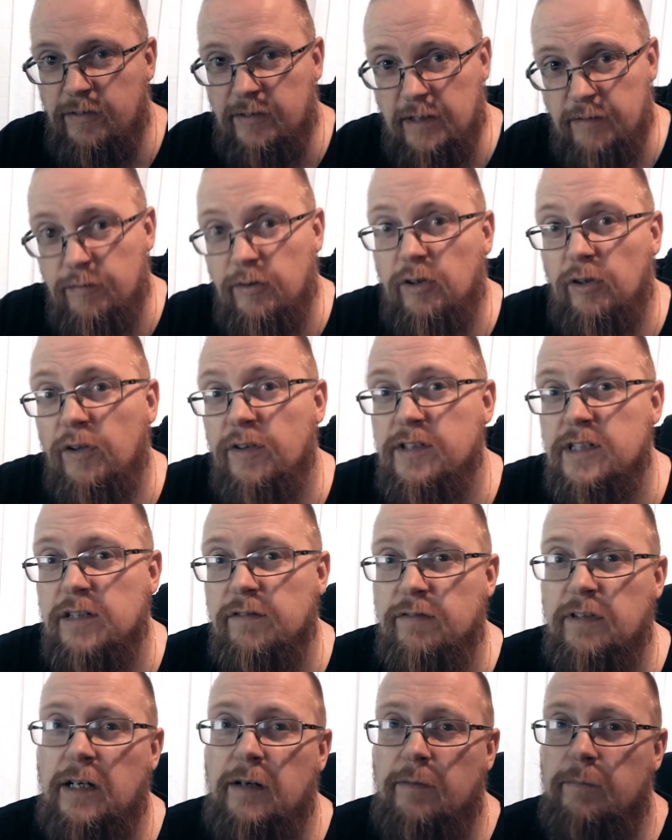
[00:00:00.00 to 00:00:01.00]
difficulty
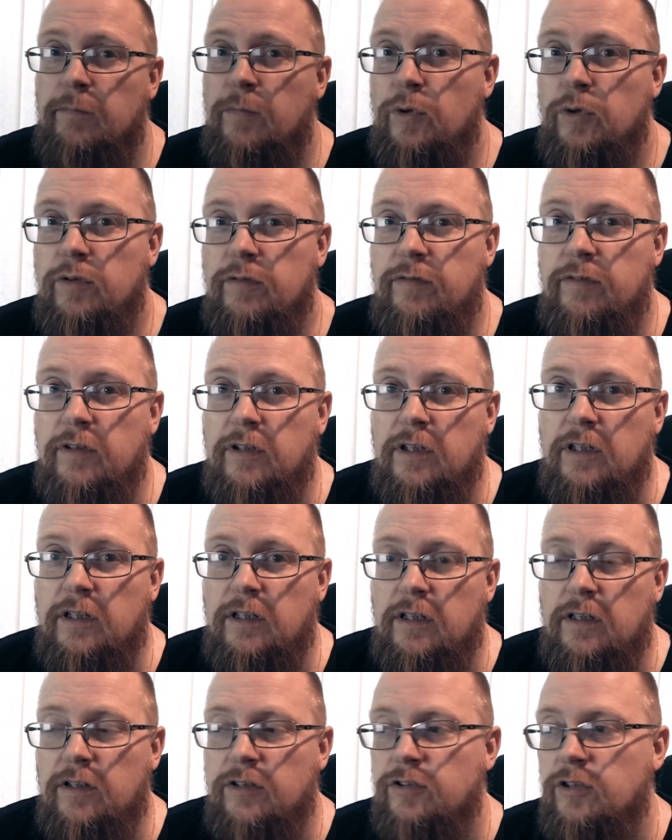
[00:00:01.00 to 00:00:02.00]
of that move.
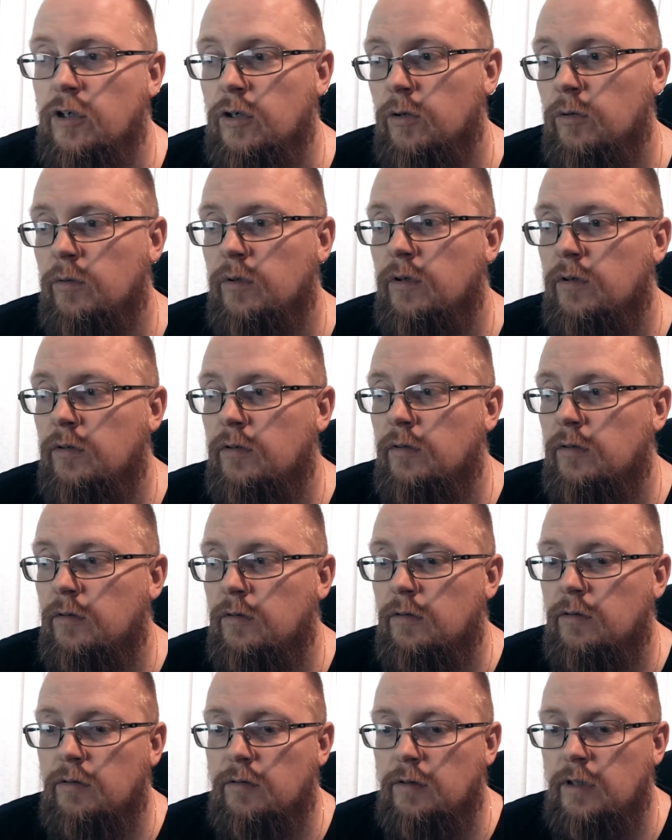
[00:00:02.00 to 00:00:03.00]
So
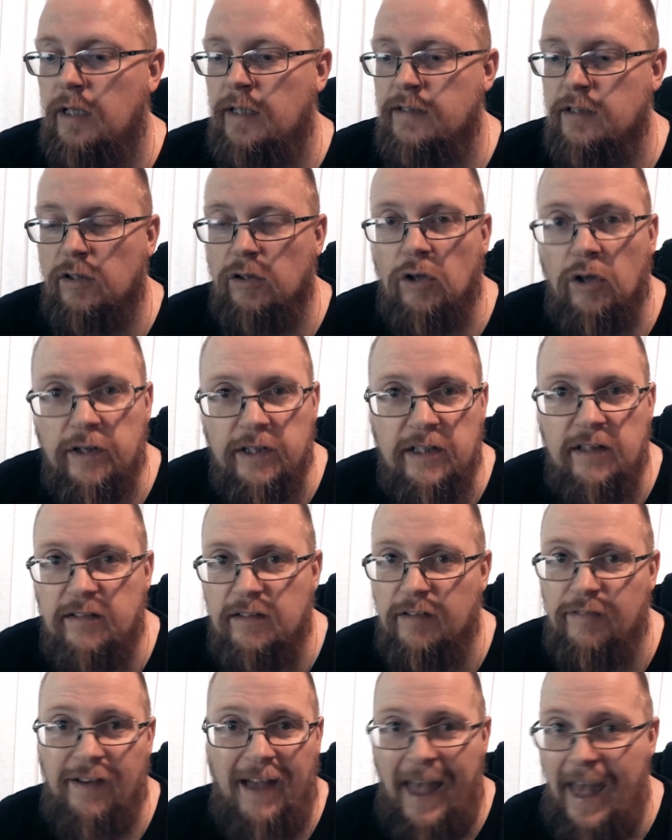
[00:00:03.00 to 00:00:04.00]
it's a lot
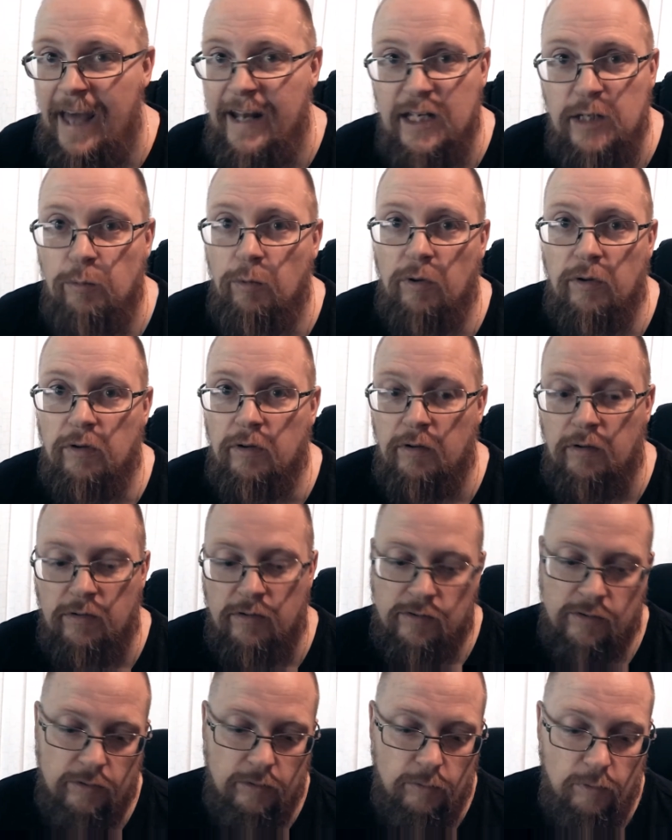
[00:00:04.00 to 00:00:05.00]
easier for anyone
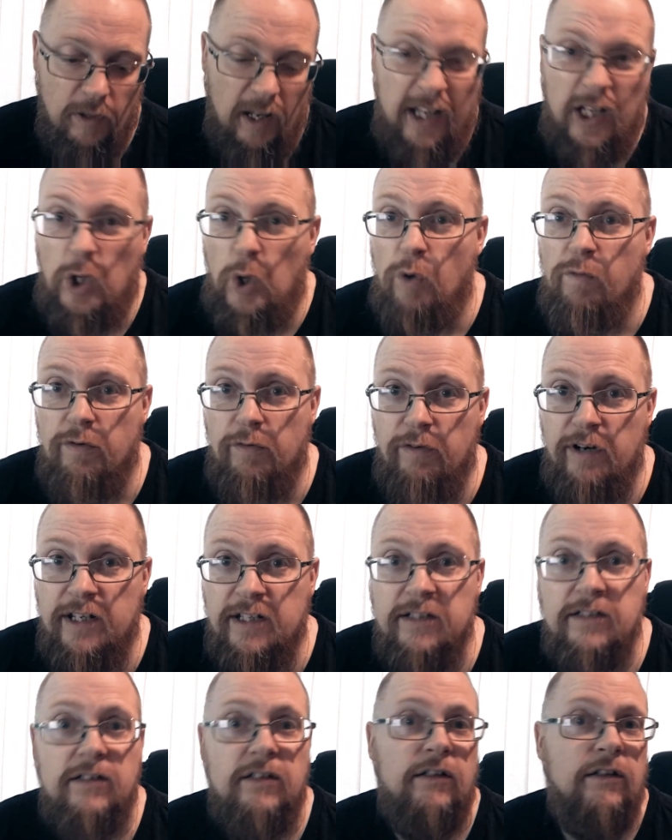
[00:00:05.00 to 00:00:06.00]
to let go of a
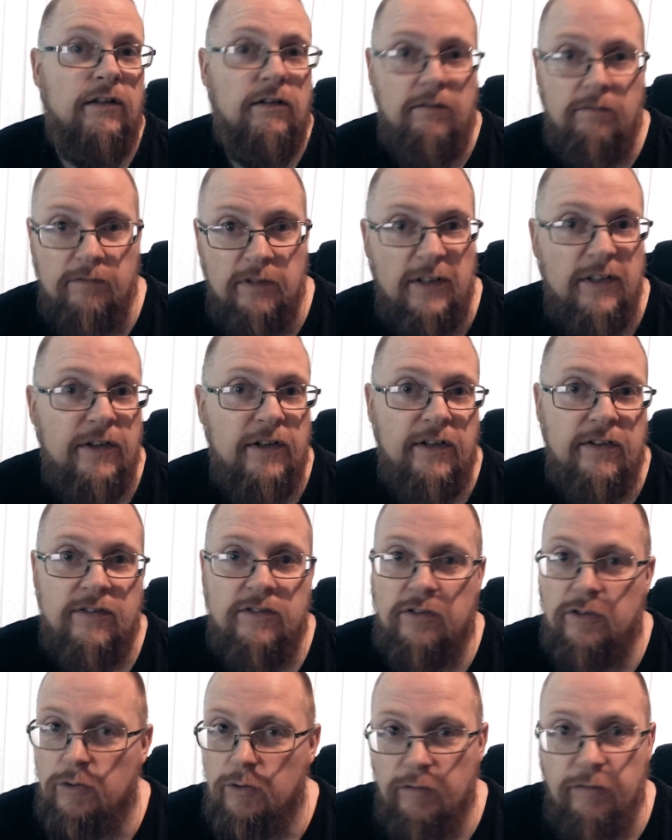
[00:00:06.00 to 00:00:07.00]
wrist than it is
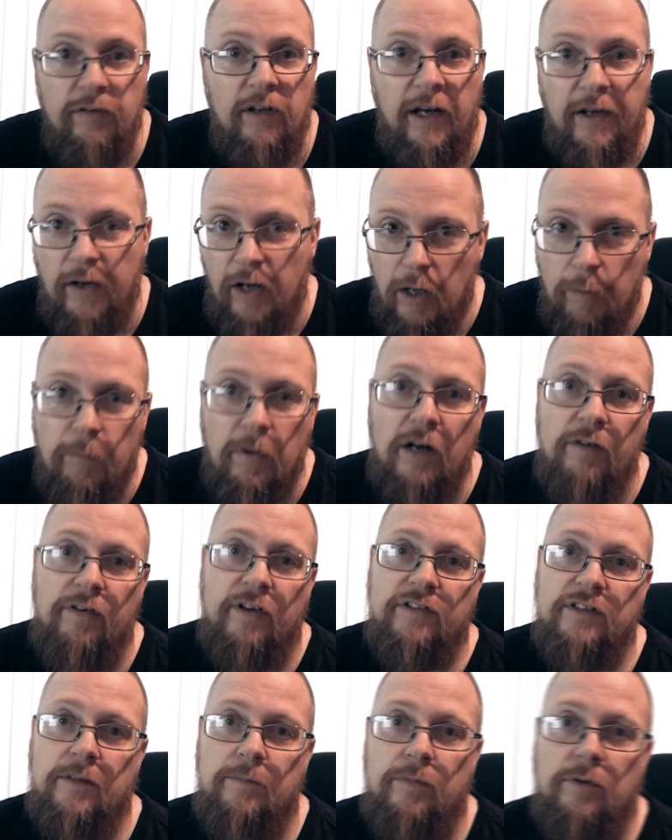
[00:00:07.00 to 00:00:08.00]
to do a flying armbar, for
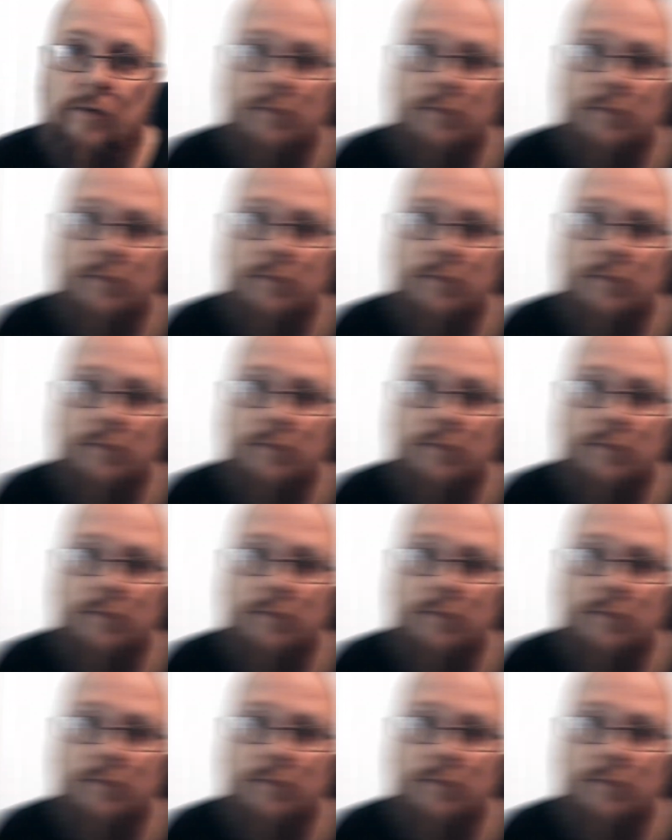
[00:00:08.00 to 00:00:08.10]
example.